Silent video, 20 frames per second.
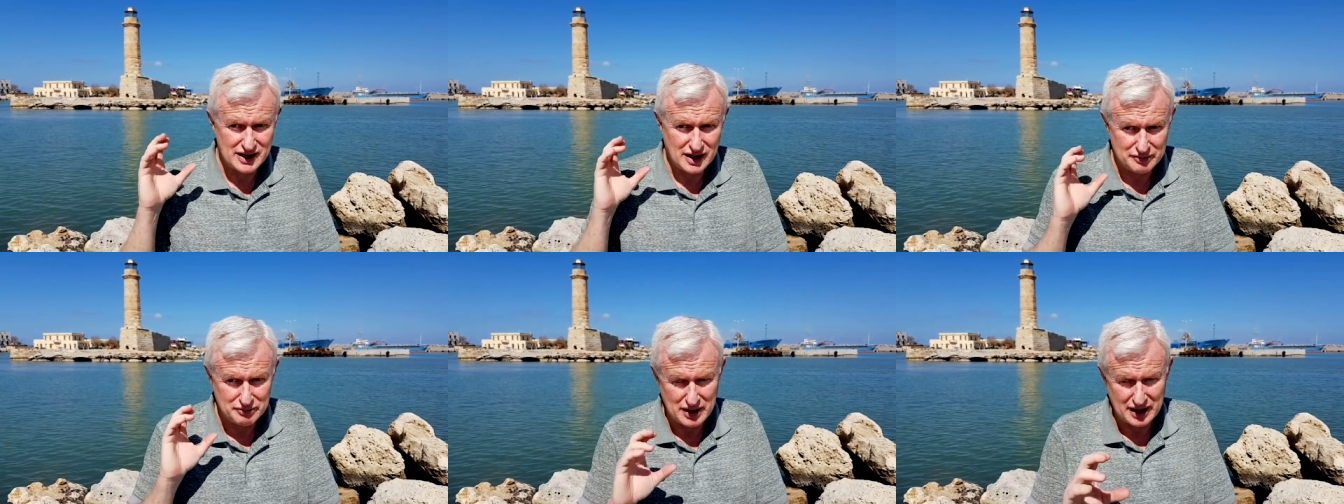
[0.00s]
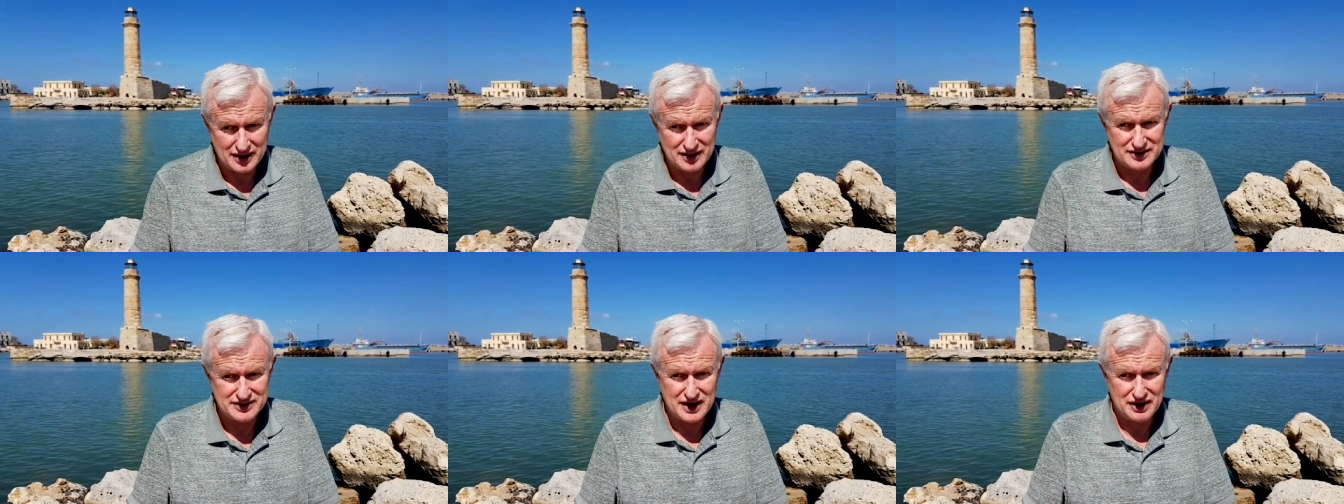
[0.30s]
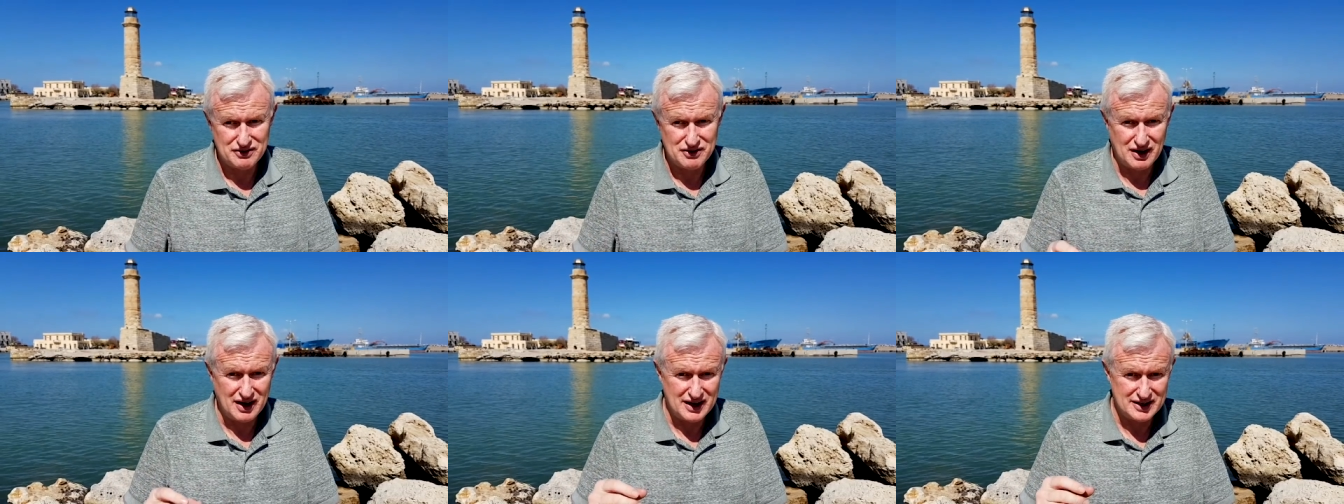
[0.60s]
I'd make it
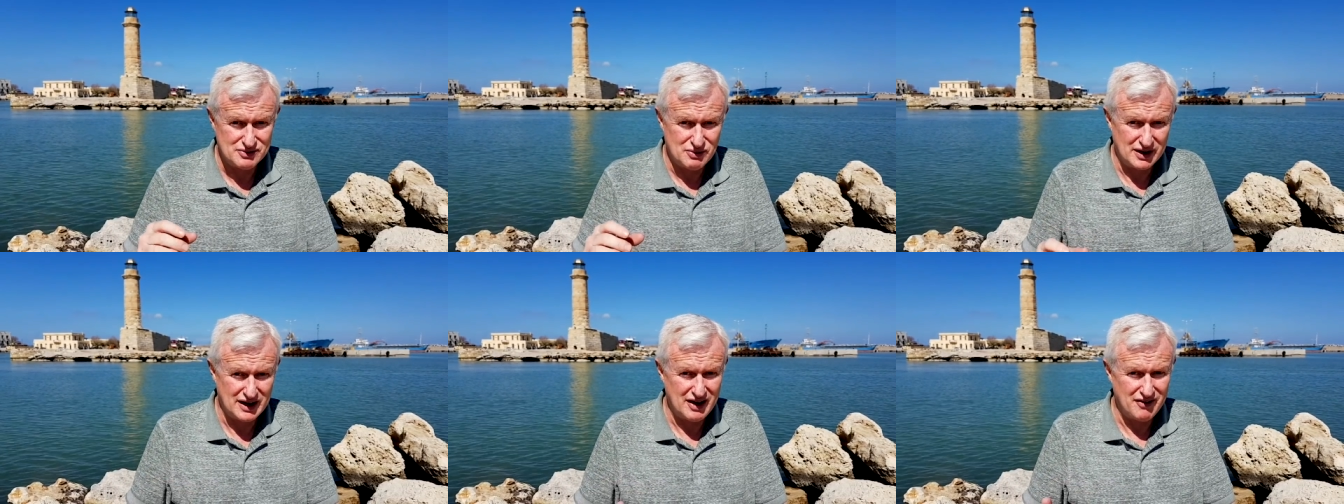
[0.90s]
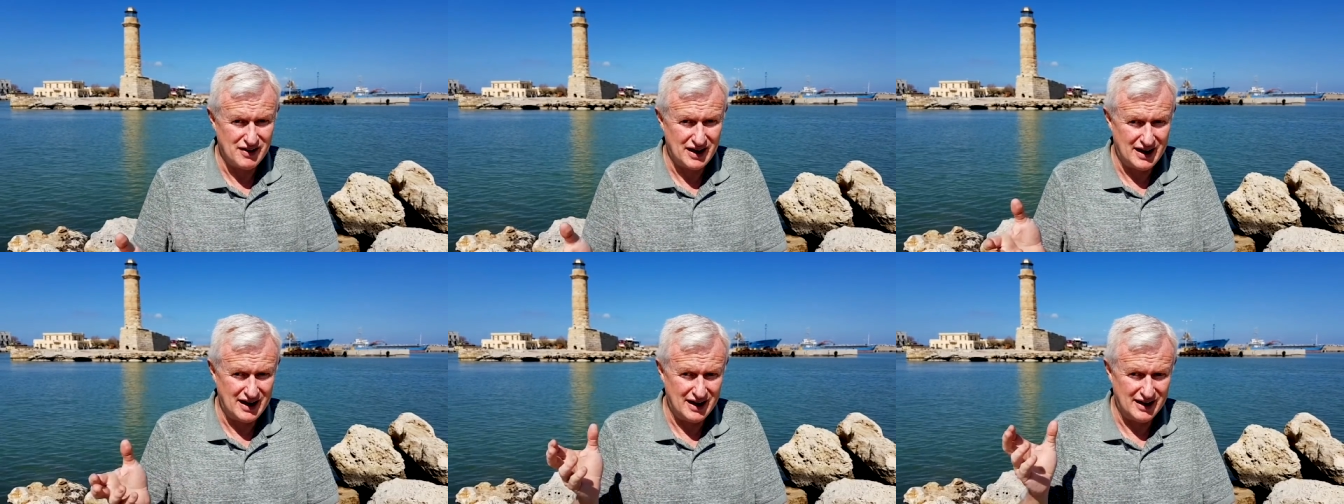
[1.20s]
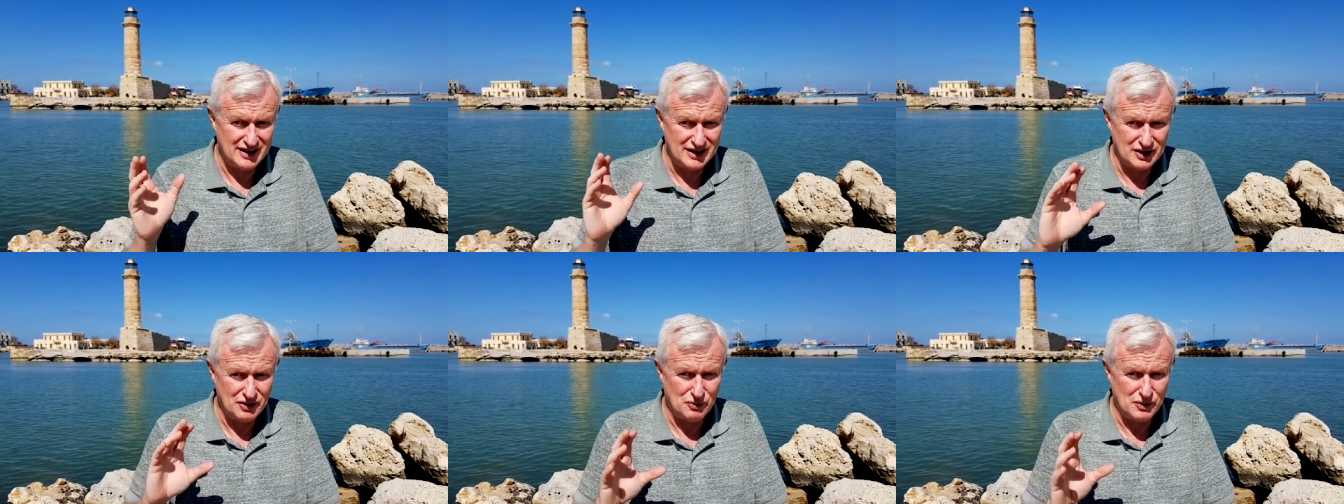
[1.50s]
centralized. Whatever
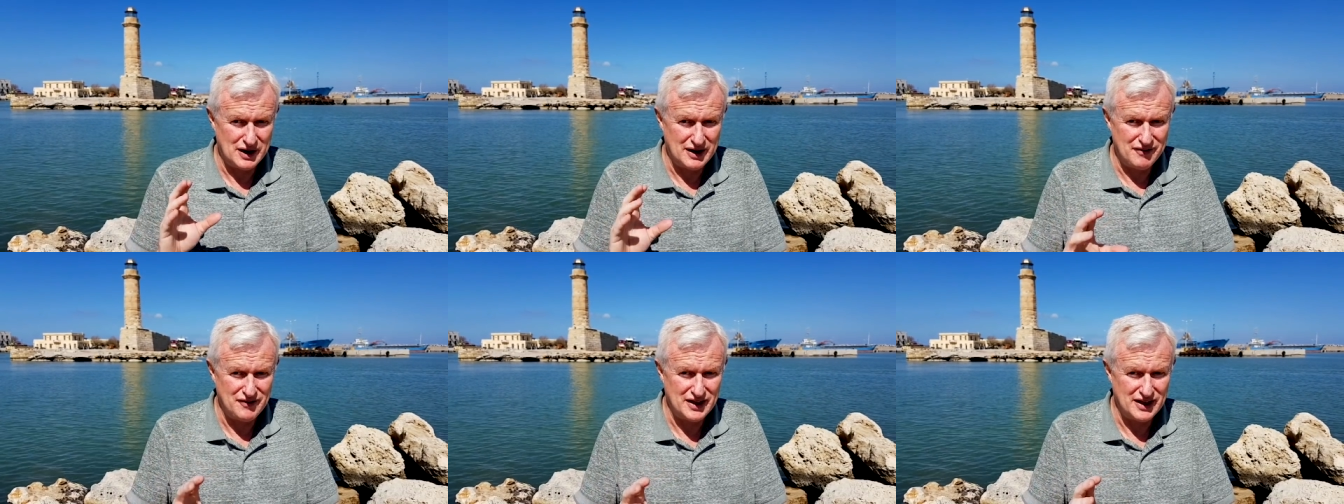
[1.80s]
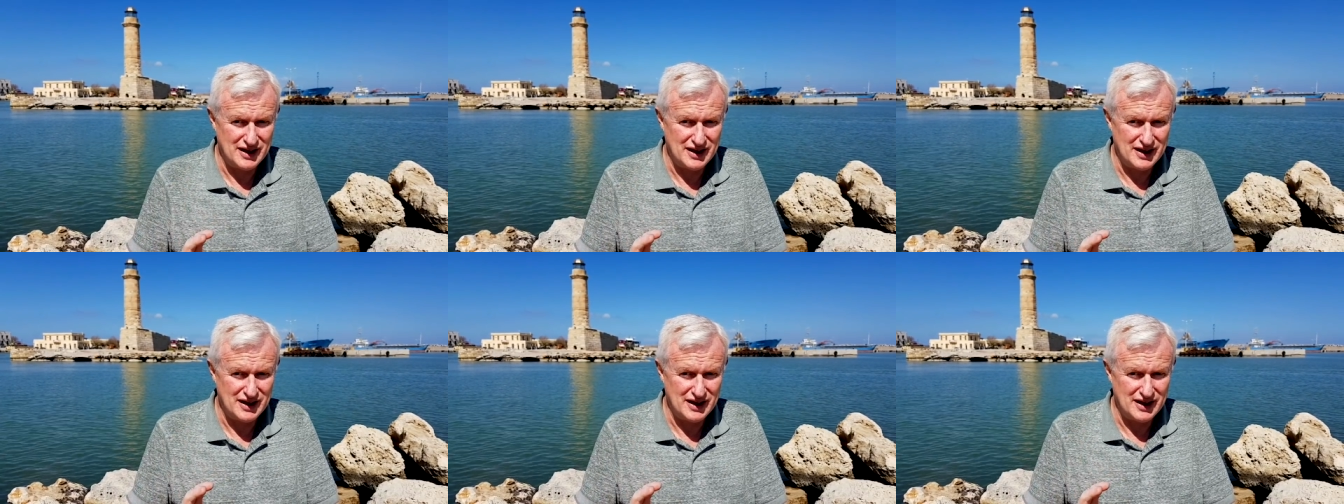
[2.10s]
you know, whatever